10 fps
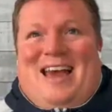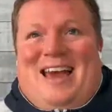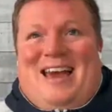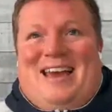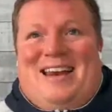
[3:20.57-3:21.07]

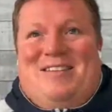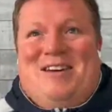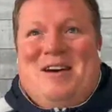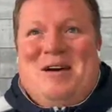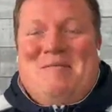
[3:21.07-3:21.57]

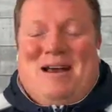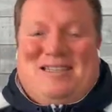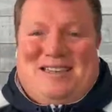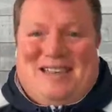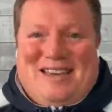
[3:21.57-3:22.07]
and
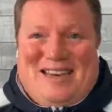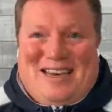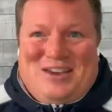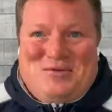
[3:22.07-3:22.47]
basically,